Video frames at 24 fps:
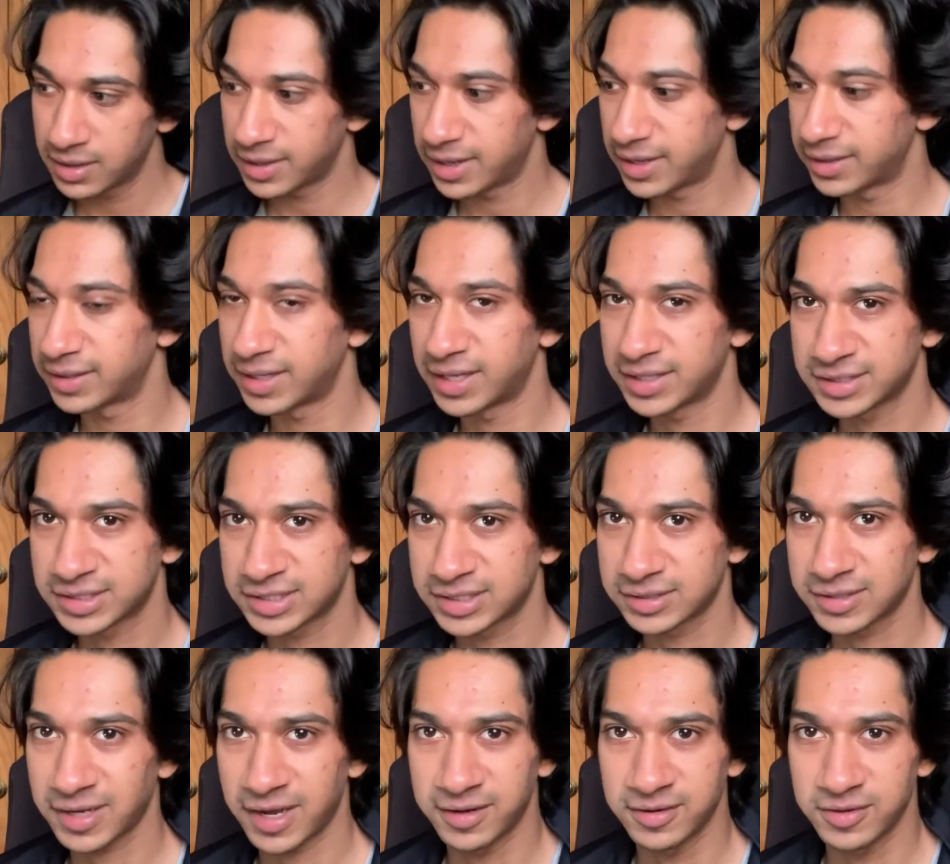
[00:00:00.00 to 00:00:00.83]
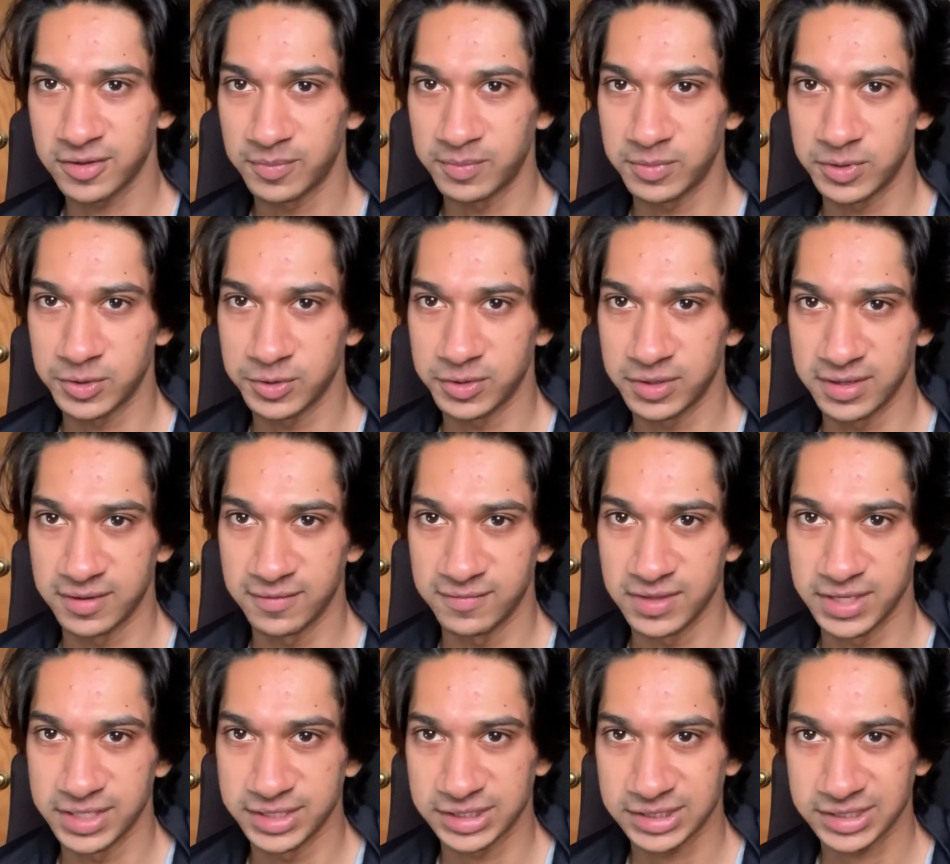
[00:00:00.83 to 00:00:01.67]
And that's kind of the beauty
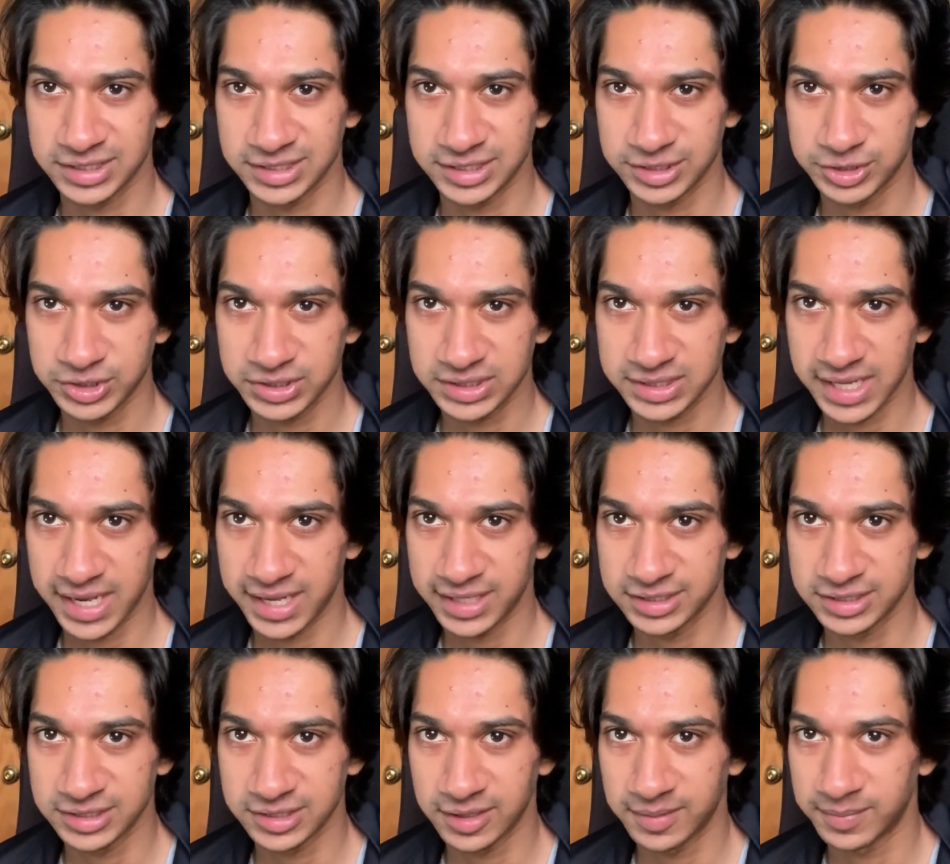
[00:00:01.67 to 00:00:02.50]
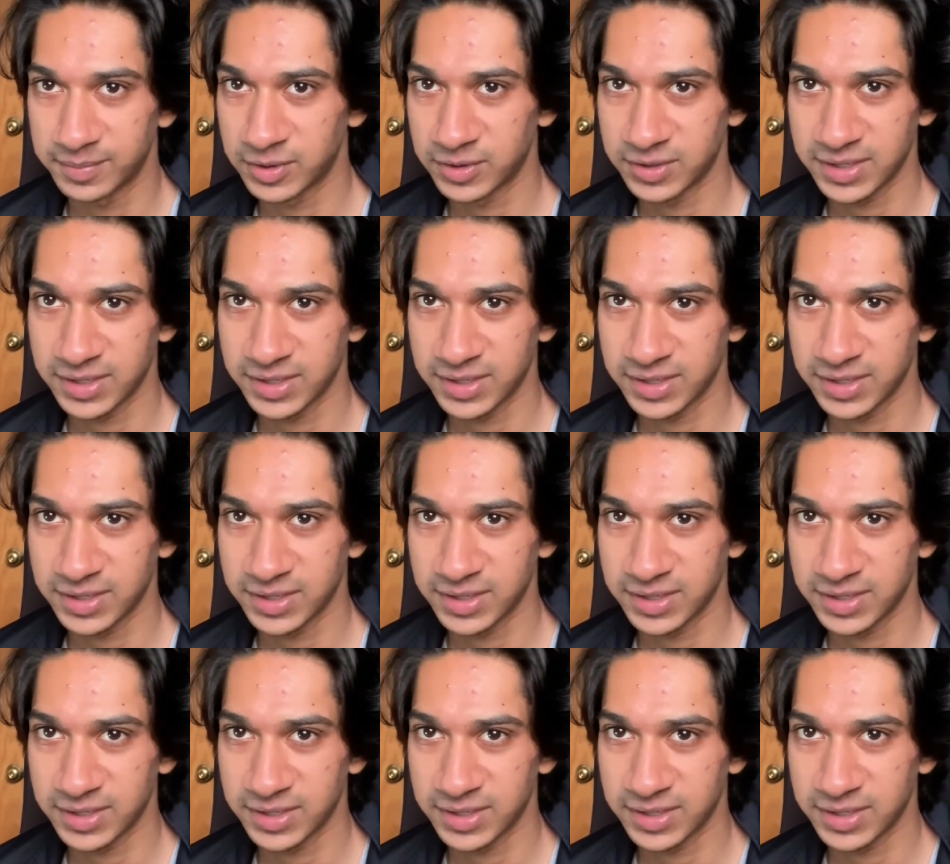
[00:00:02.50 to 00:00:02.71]
of this, because it just adds up.